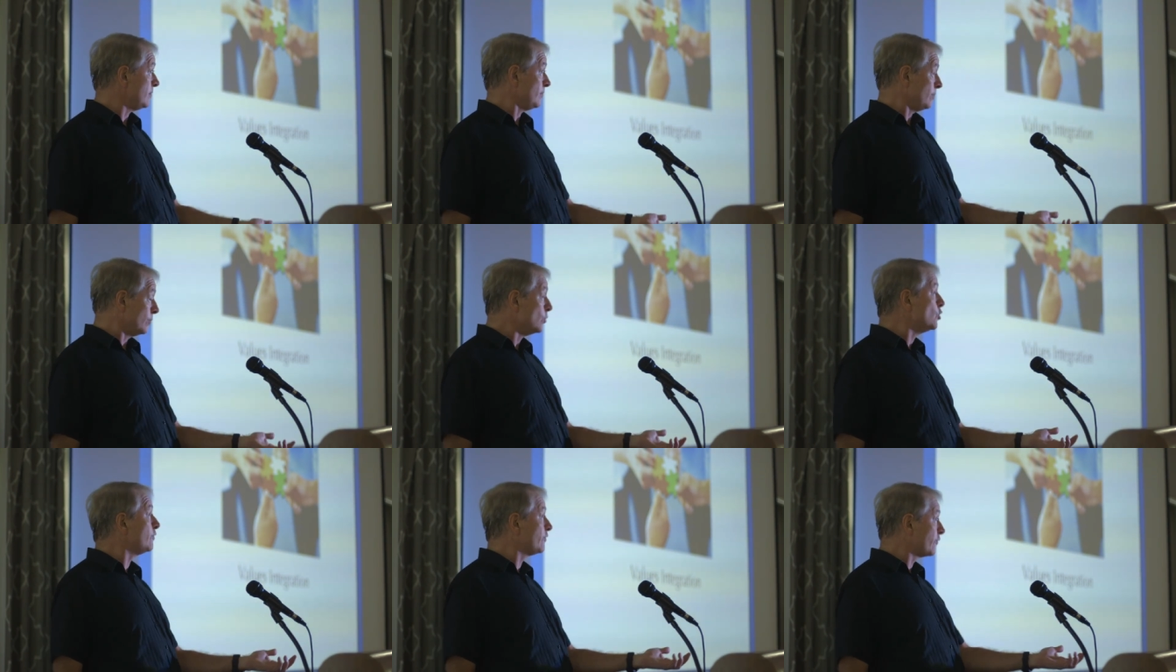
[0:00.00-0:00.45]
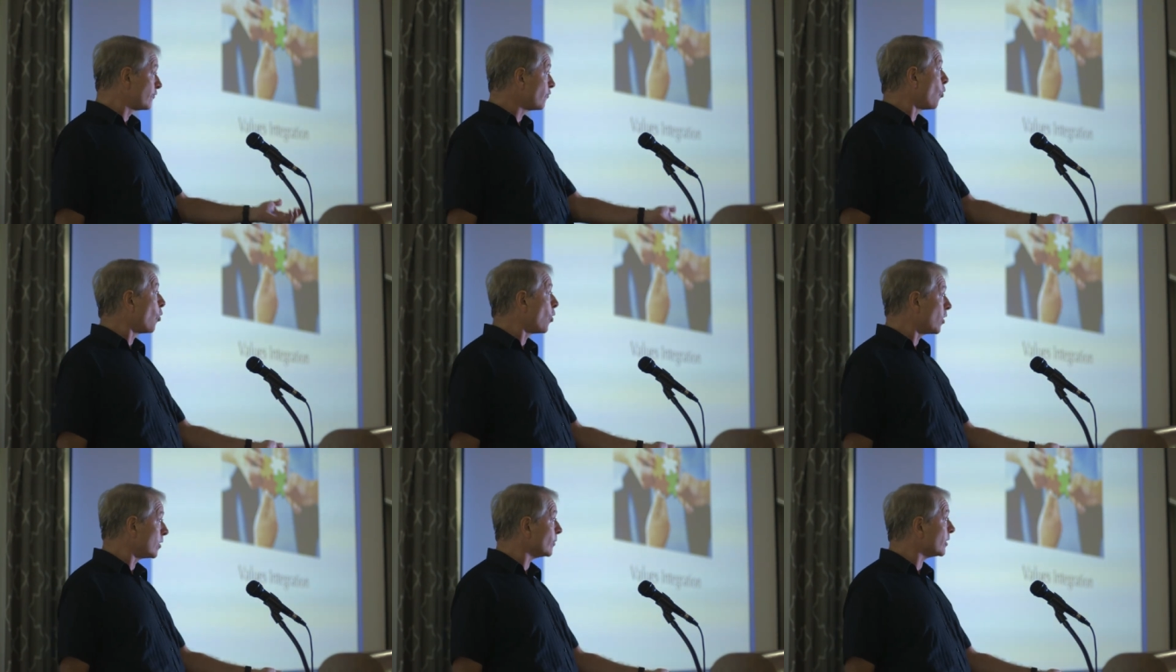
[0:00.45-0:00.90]
move
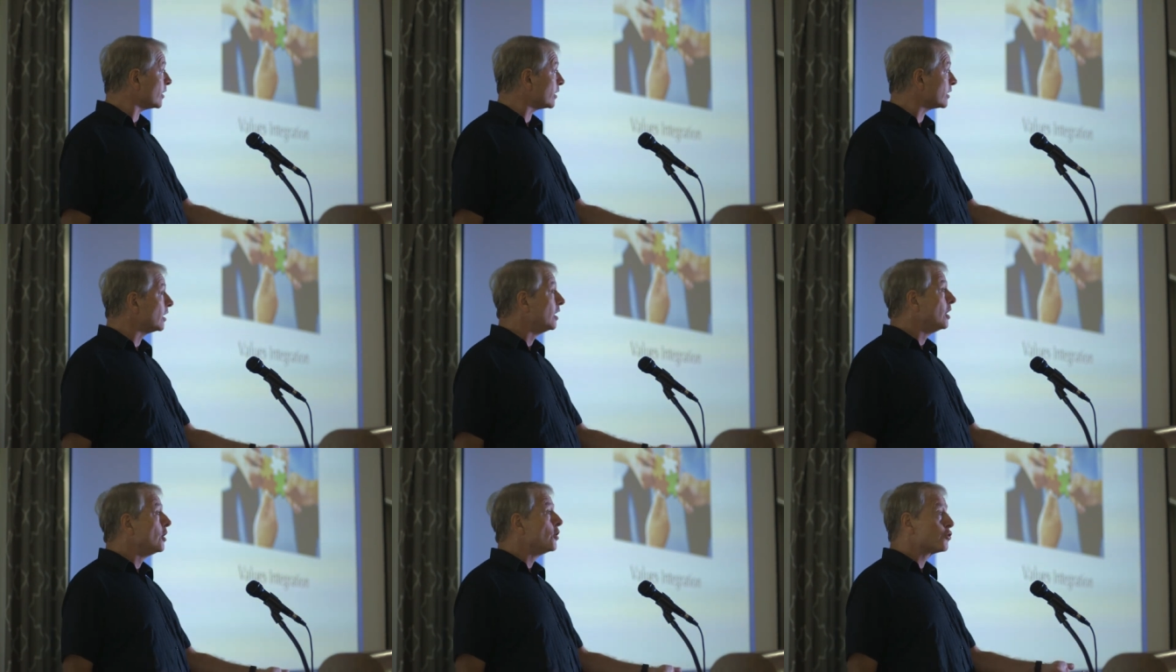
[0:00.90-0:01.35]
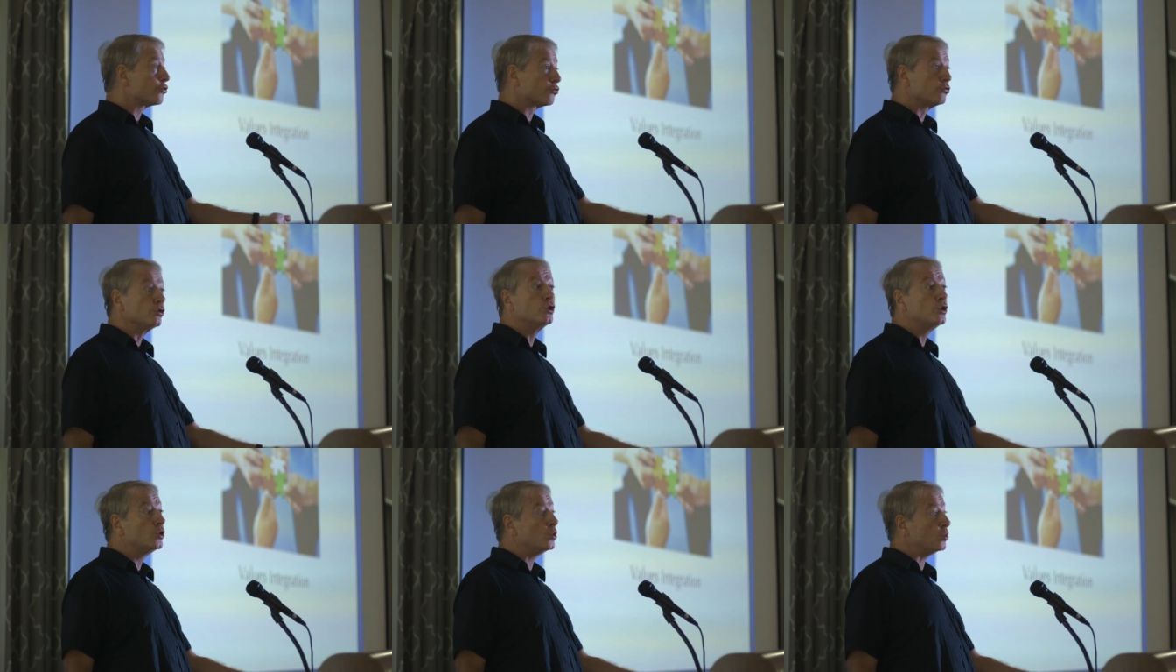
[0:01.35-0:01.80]
forward
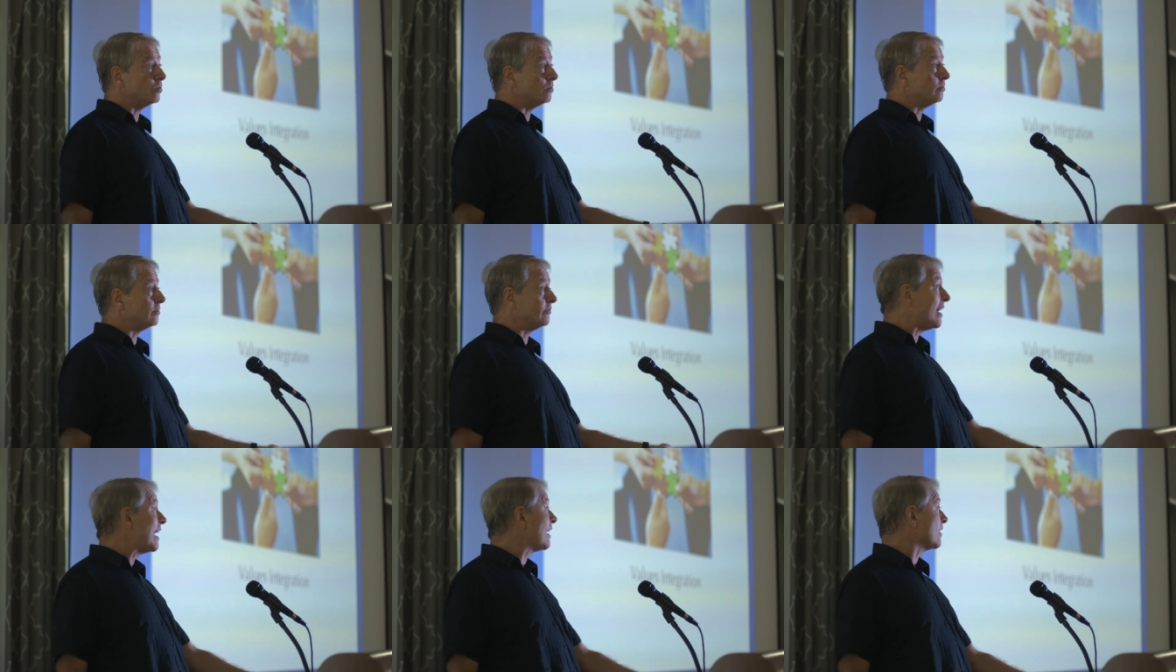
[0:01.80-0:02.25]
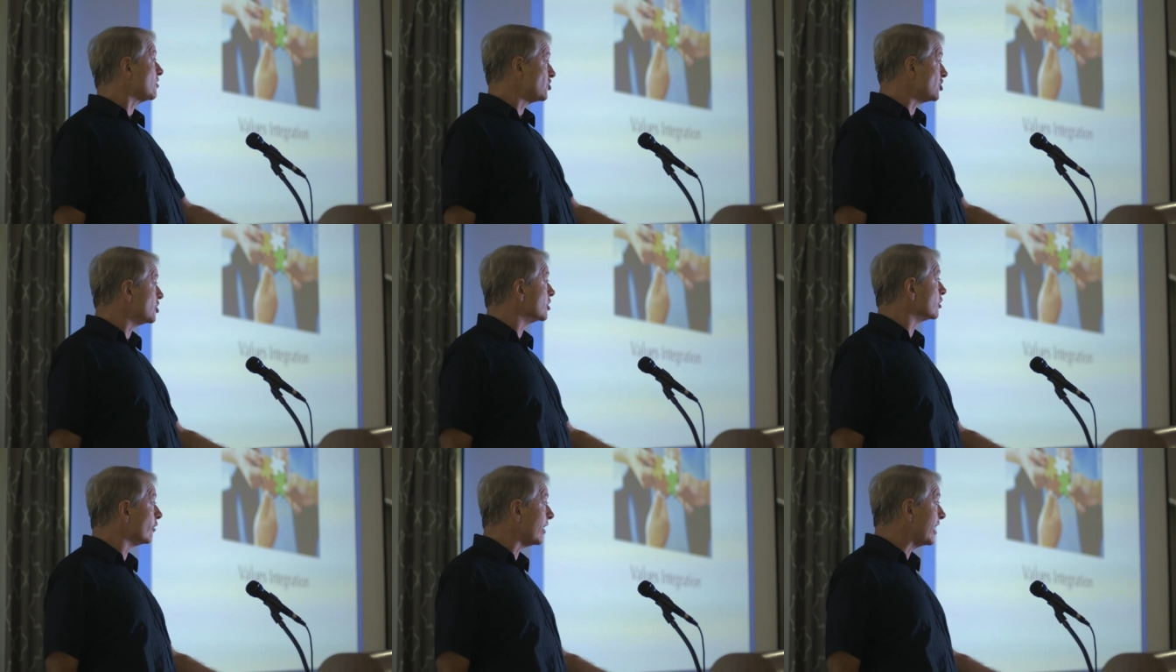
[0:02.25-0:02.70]
through values
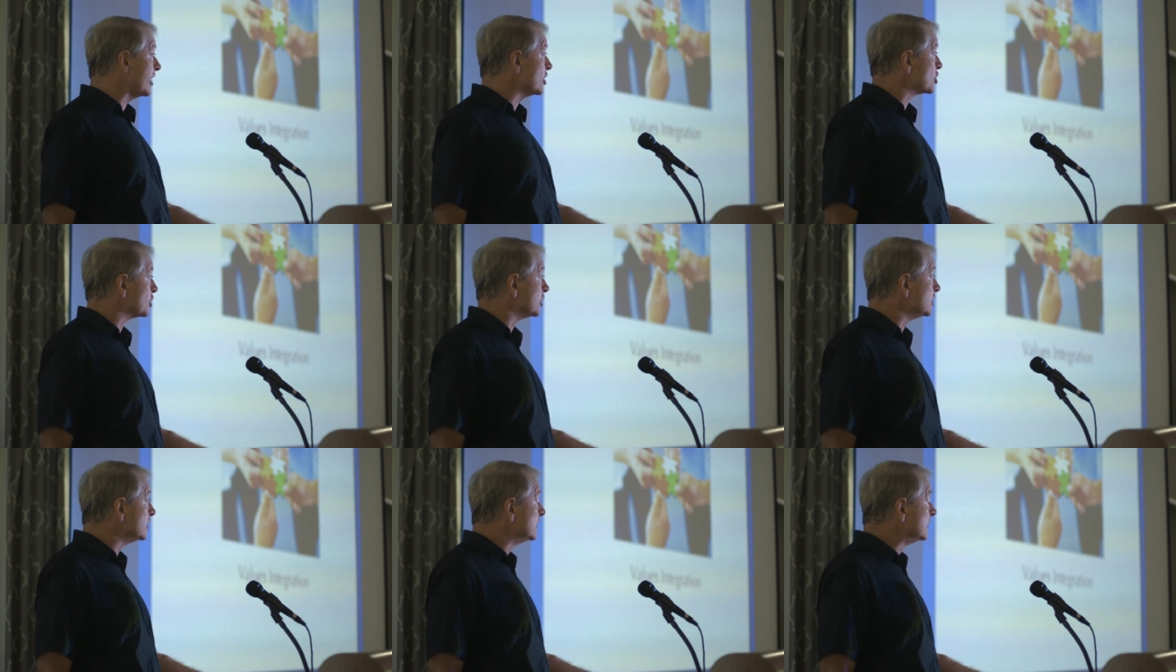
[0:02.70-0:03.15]
integration,